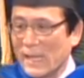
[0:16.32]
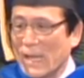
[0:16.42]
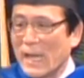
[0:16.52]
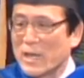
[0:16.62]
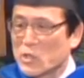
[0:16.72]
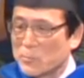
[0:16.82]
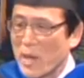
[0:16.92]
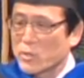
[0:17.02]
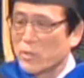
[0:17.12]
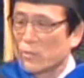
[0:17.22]
and
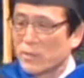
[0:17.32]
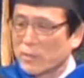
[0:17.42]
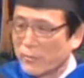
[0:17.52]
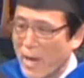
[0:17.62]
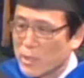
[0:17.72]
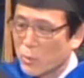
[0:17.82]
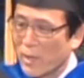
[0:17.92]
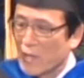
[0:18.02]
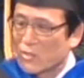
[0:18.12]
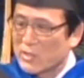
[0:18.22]
especially to the
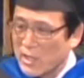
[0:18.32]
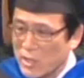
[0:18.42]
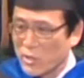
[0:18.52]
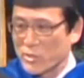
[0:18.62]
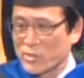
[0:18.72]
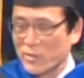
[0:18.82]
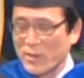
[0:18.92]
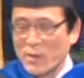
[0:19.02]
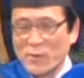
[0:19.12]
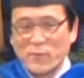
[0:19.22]
graduating seniors
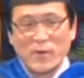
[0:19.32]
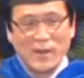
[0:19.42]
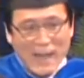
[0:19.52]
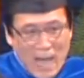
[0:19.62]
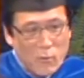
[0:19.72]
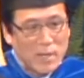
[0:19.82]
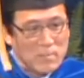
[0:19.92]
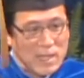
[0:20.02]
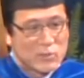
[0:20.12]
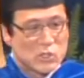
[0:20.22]
for allowing
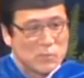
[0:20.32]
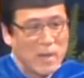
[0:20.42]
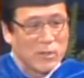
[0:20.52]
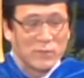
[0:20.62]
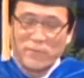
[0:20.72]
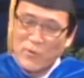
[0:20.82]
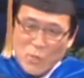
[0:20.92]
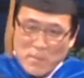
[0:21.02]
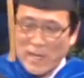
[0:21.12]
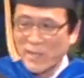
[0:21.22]
me to spend a few
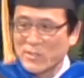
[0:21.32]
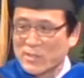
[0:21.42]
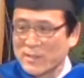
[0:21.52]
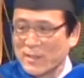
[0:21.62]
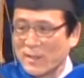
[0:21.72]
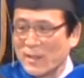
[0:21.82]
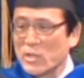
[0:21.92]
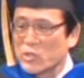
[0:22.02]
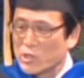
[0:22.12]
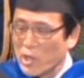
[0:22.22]
minutes
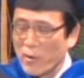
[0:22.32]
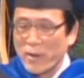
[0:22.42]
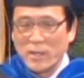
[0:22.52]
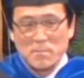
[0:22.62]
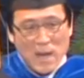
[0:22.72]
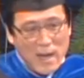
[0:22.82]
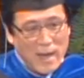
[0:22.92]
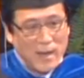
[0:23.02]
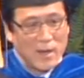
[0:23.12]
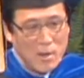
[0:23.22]
sharing my
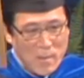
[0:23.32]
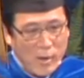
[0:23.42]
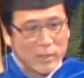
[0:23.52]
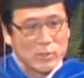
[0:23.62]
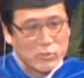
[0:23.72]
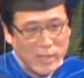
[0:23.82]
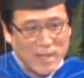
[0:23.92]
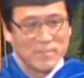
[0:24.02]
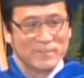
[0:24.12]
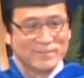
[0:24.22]
American dream.
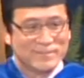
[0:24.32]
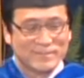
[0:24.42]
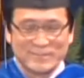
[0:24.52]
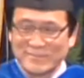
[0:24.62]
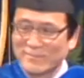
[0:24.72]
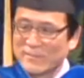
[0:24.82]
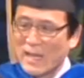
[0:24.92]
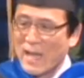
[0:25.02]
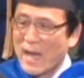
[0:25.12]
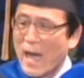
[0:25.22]

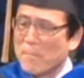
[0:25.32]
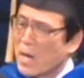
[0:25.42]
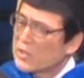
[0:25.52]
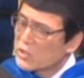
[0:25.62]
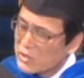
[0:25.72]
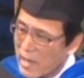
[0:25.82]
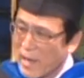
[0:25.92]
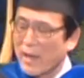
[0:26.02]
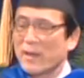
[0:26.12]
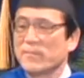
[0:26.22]
I must say,
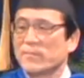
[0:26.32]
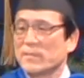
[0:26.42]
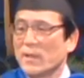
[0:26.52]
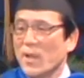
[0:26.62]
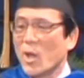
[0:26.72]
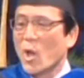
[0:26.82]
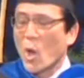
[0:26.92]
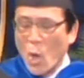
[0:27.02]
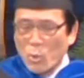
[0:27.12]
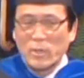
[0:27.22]

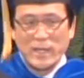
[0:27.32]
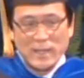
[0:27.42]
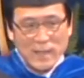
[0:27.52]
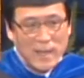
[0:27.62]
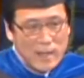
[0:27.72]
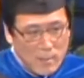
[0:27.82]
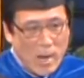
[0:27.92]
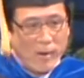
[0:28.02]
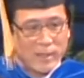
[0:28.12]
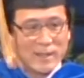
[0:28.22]
only in
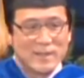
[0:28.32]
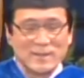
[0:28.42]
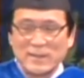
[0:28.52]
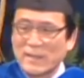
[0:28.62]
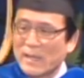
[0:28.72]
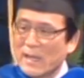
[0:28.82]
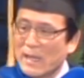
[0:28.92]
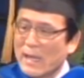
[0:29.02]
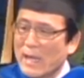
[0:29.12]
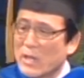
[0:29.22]
America
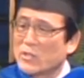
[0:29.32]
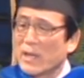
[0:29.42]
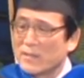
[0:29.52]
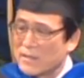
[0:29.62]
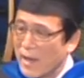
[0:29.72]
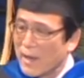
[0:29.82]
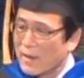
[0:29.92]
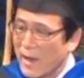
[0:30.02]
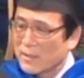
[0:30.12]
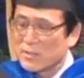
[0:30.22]
is a day
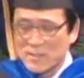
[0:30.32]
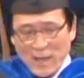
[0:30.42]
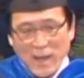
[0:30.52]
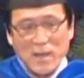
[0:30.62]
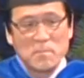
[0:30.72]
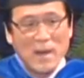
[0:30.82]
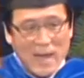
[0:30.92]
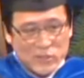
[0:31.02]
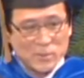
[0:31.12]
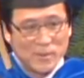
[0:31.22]
like today
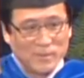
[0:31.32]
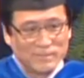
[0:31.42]
possible.